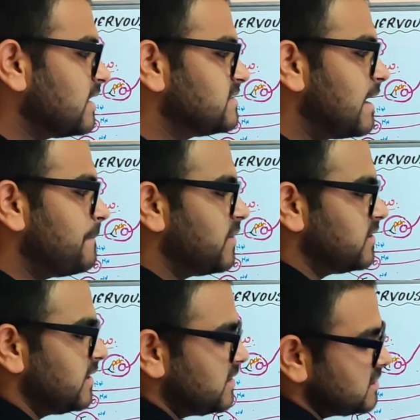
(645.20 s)

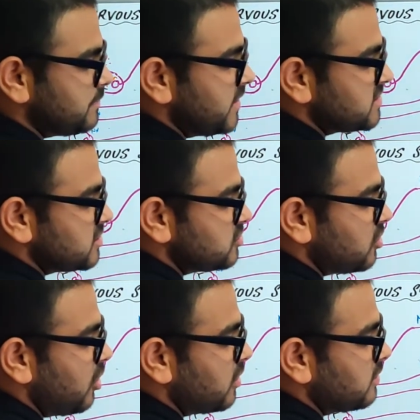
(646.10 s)
example. It is present
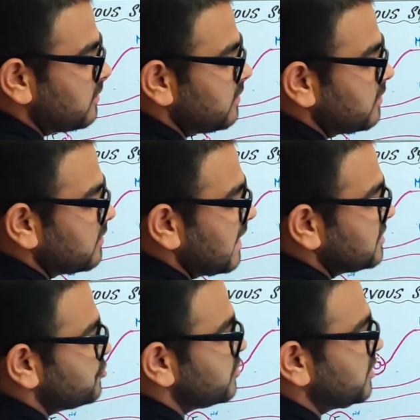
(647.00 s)
on
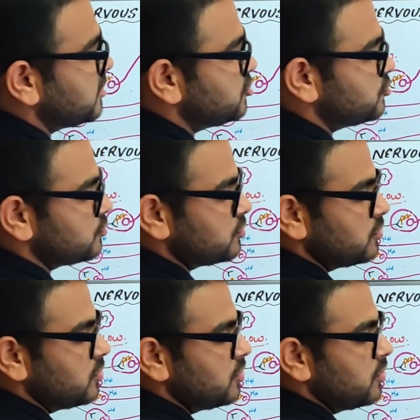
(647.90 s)
gastric tissue,
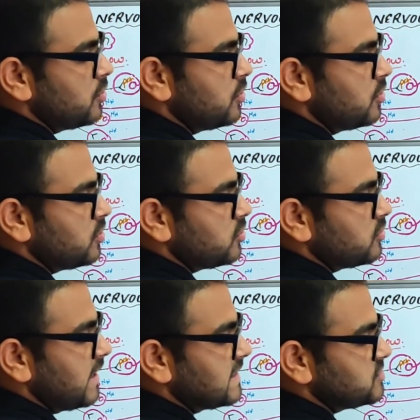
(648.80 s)

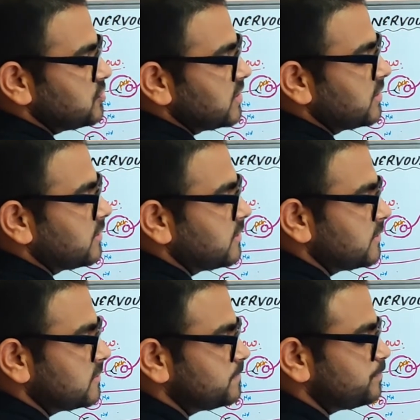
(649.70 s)
gastric
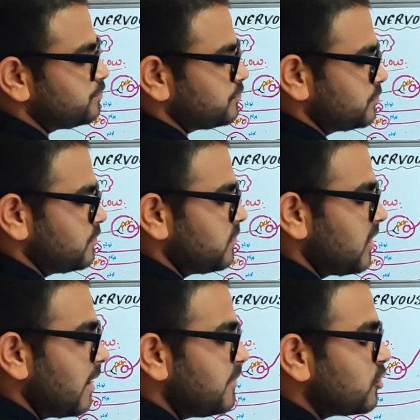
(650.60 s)

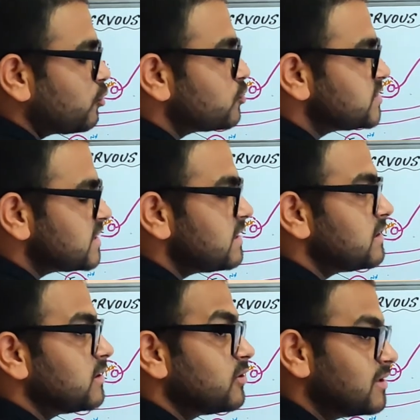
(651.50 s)

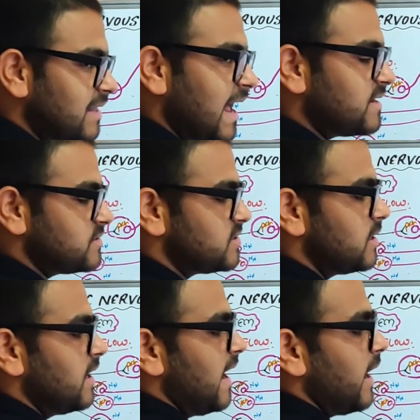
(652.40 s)
mucosal glands.
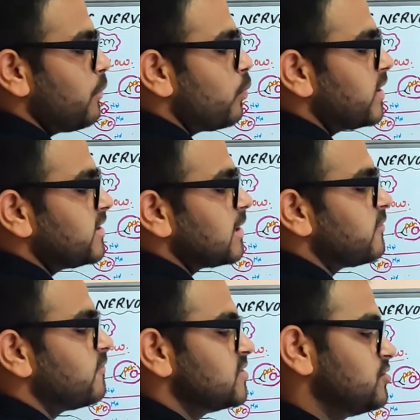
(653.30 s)
M1
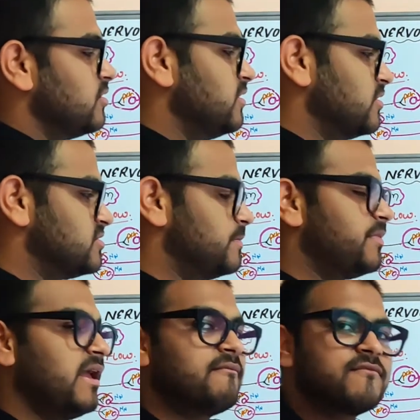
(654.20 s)
type of muscarinic
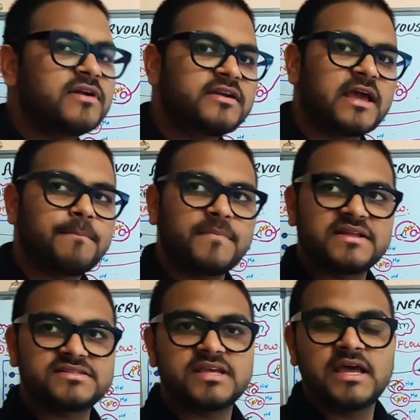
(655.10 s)
receptor. M1 type
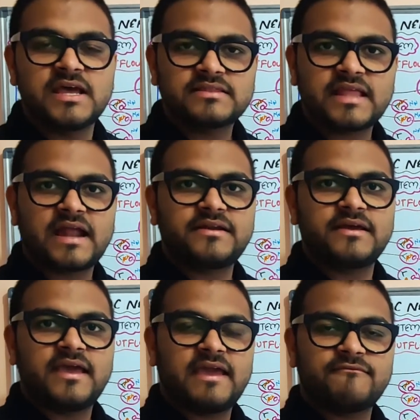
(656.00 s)
means
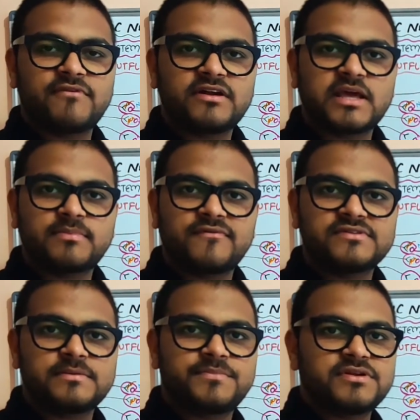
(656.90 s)
that M1 type of
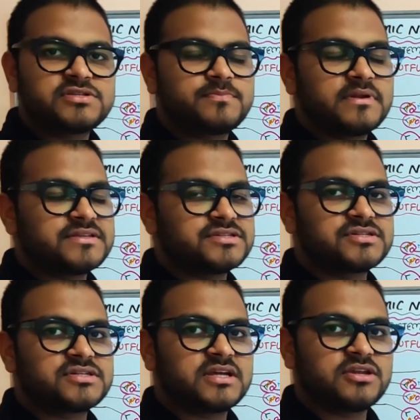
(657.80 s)
receptor is
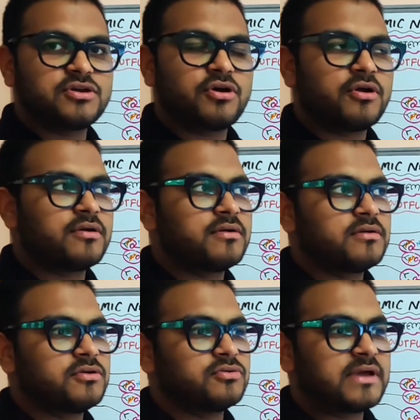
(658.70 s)
present in your
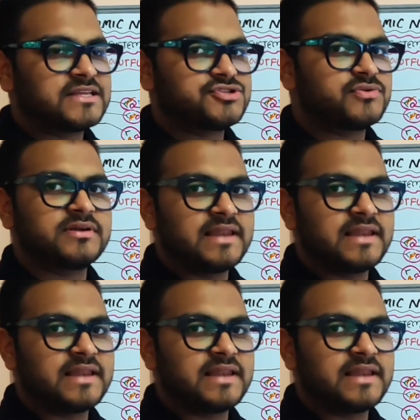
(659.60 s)
gastric